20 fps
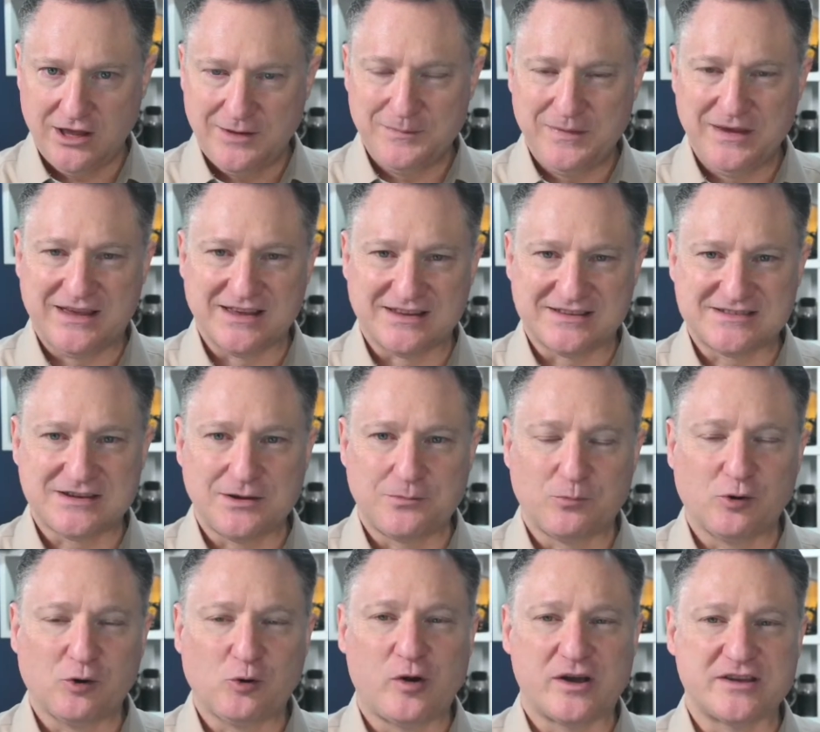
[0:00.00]
because
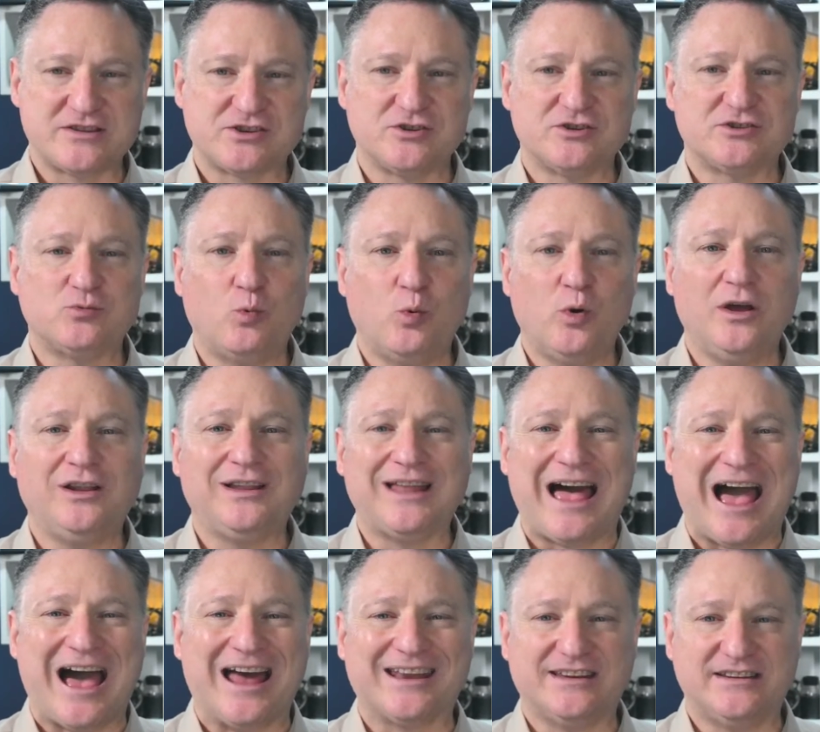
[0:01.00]
some requesters will
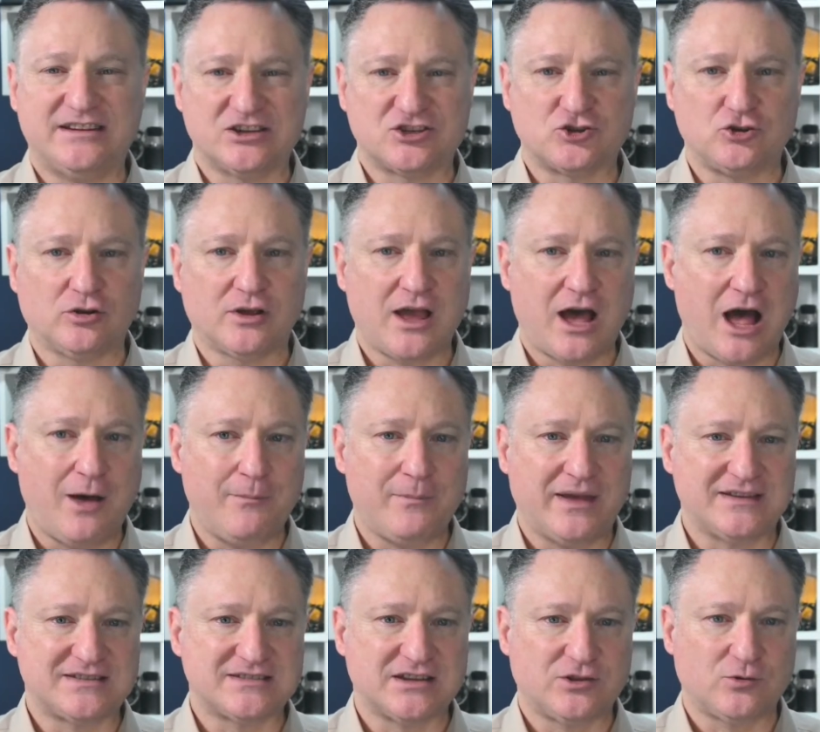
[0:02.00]
add additional
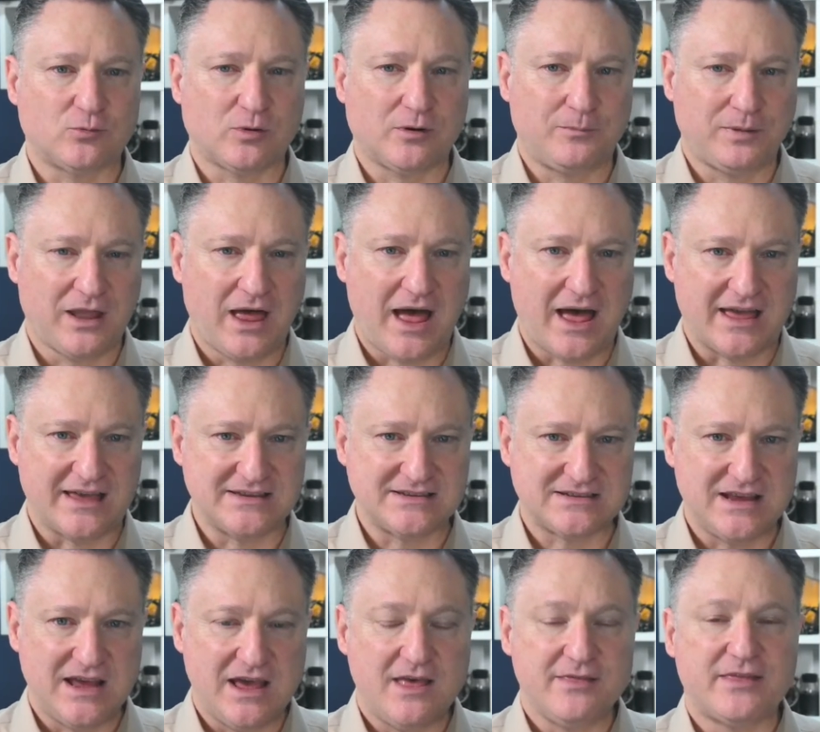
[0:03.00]
comments and
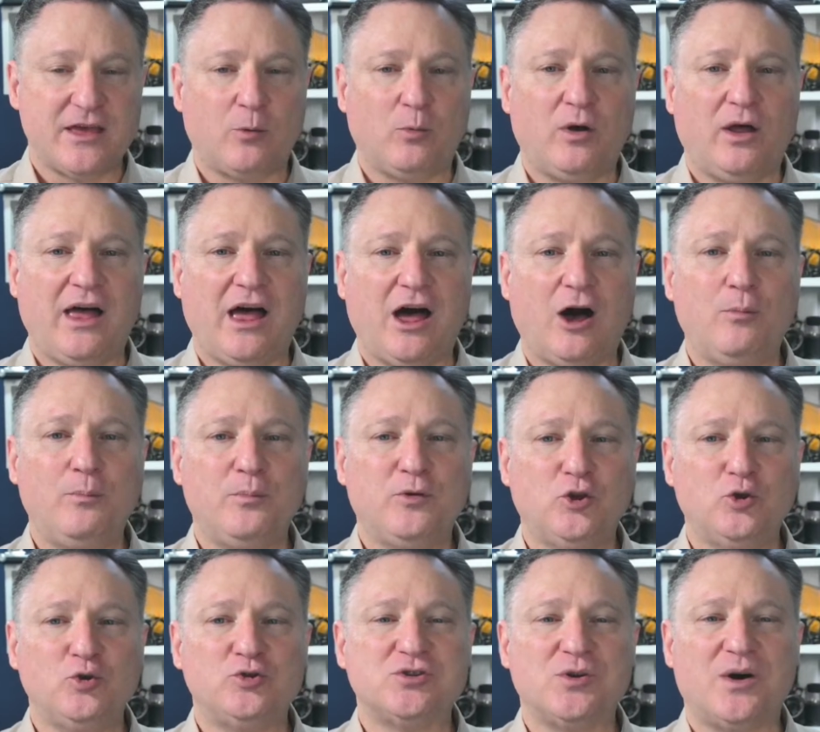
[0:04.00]
replies that will help
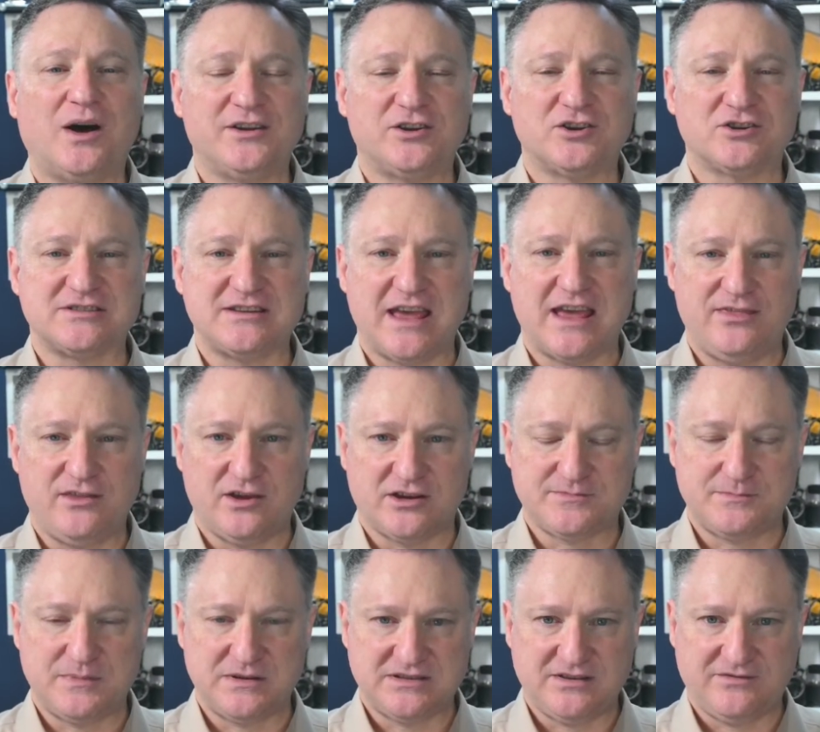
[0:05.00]
you to understand their
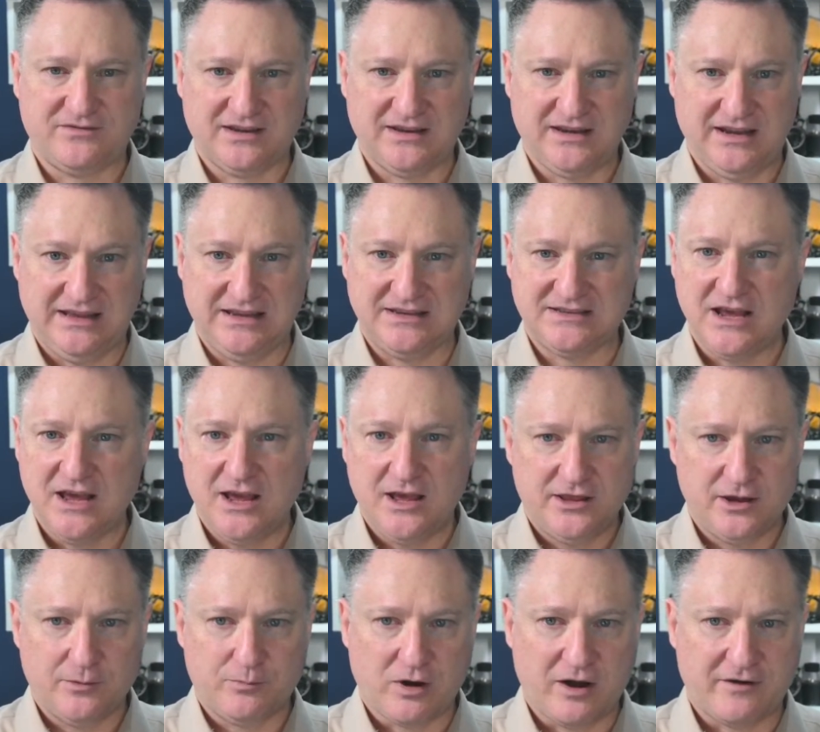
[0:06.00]
specific needs,
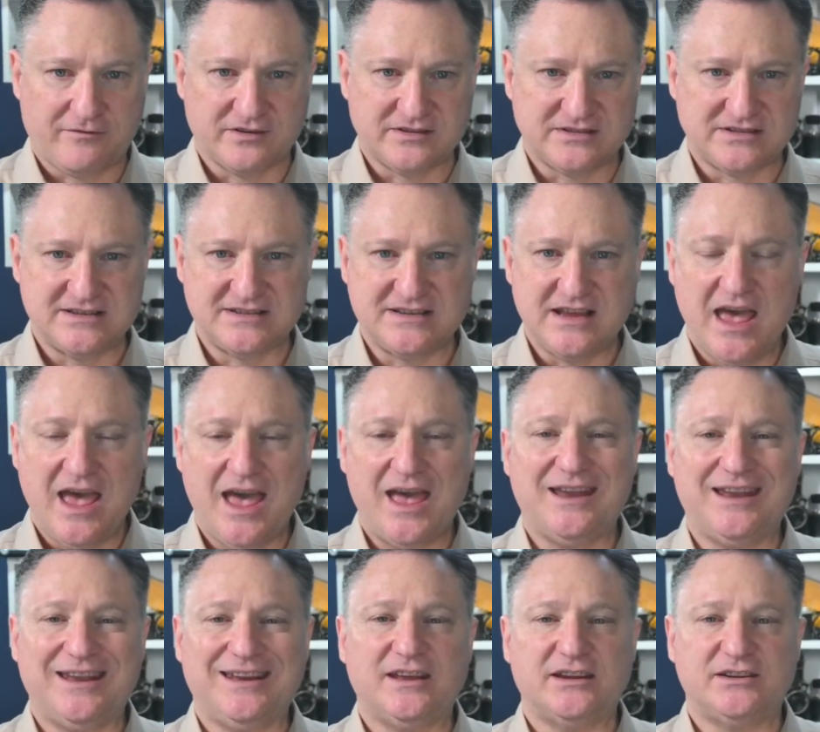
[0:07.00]
their preferences,
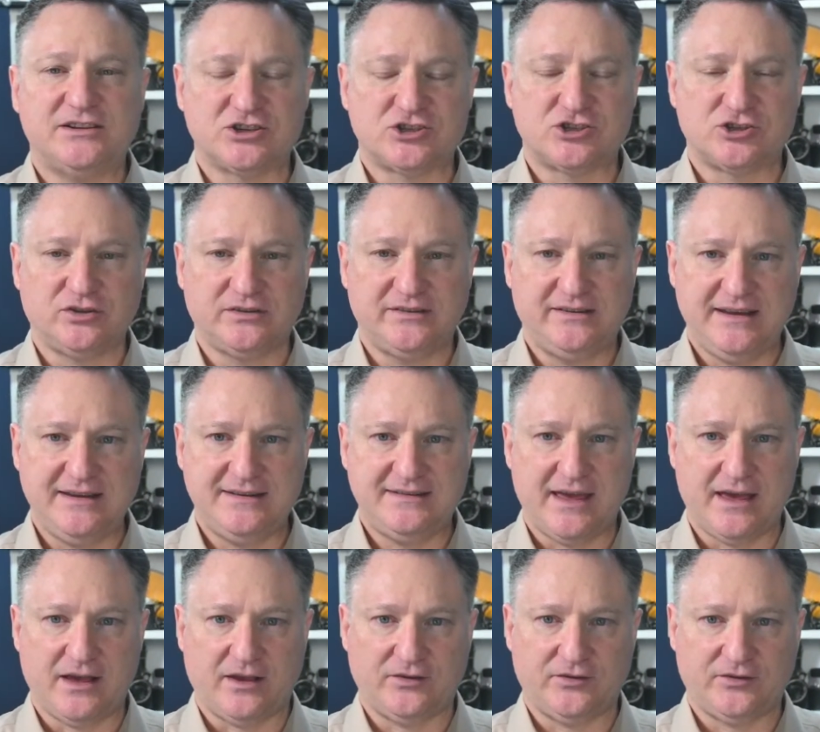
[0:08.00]
and any additional
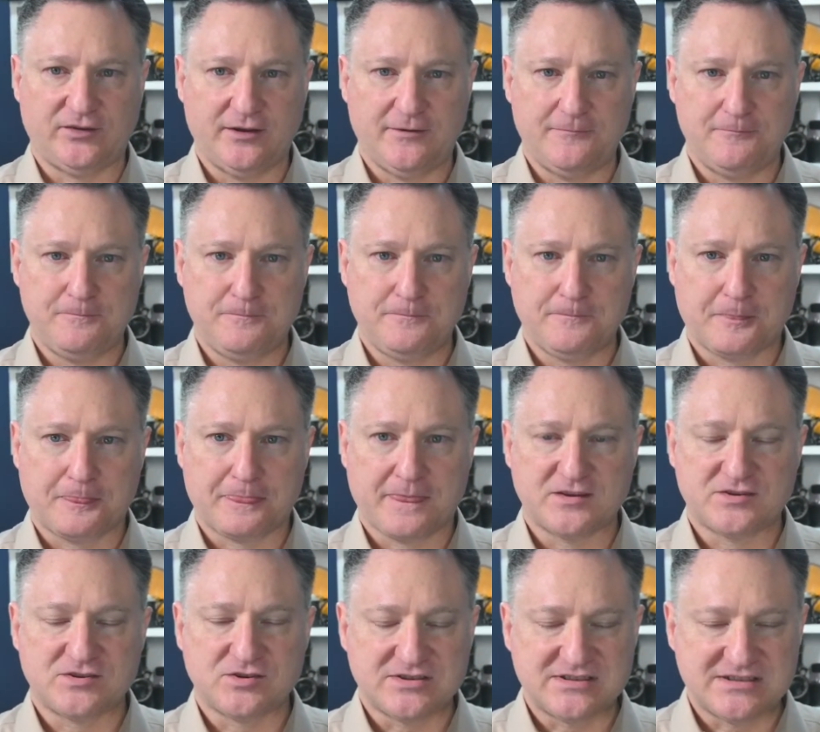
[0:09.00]
details.
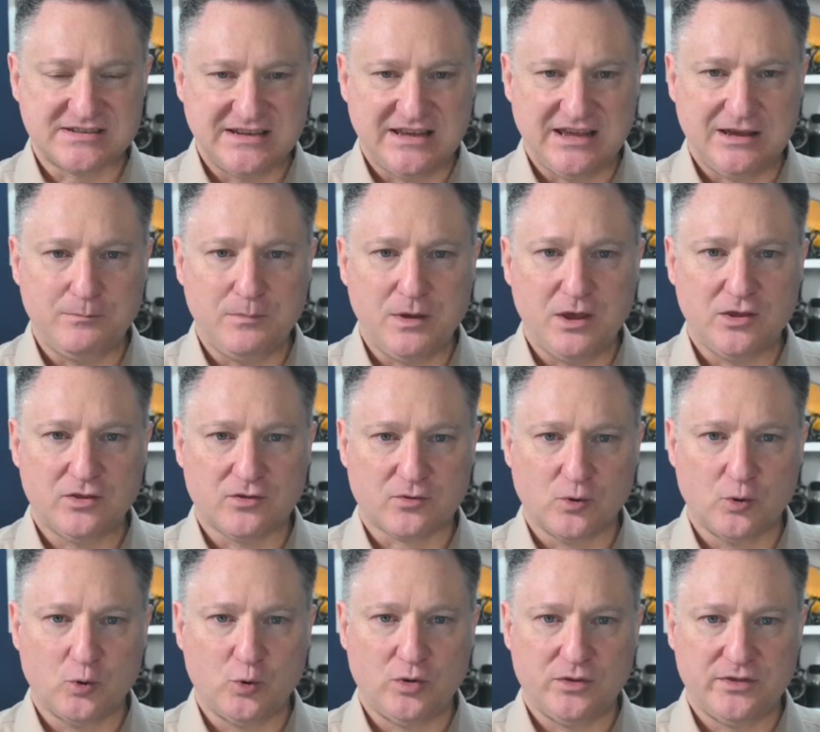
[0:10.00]
So skim
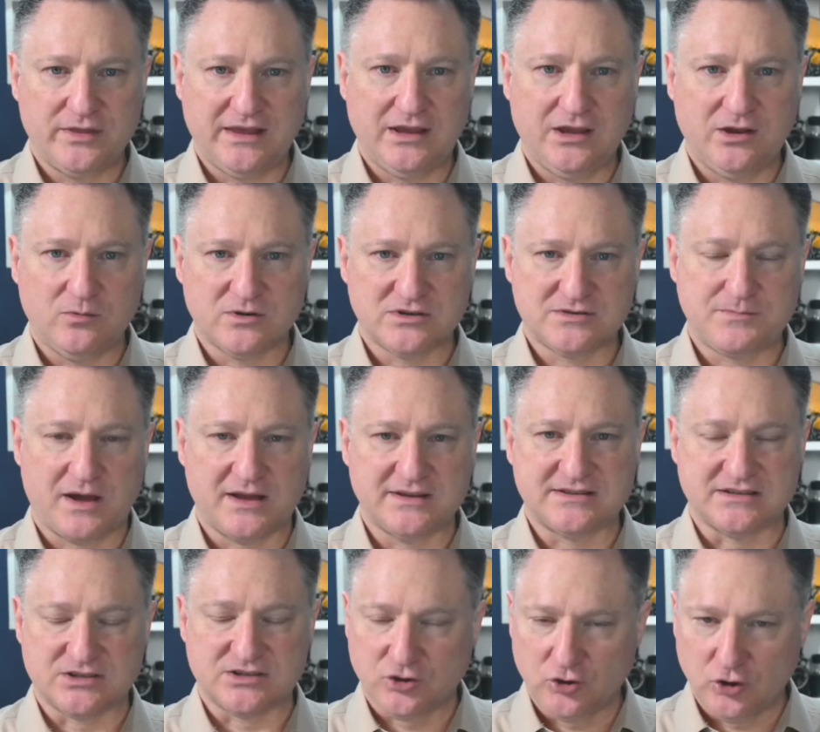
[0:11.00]
through the
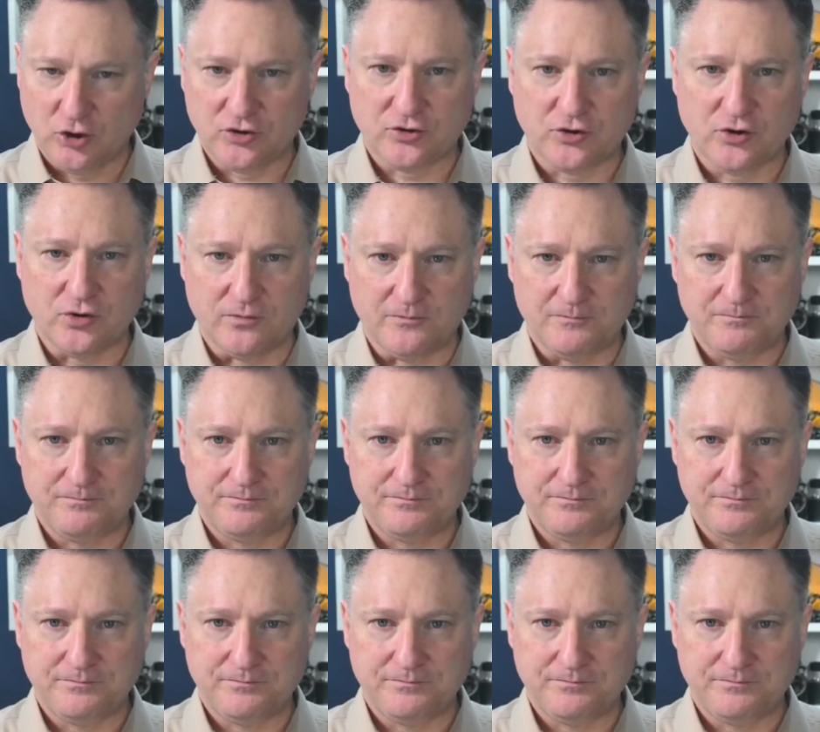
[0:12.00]
responses, look through,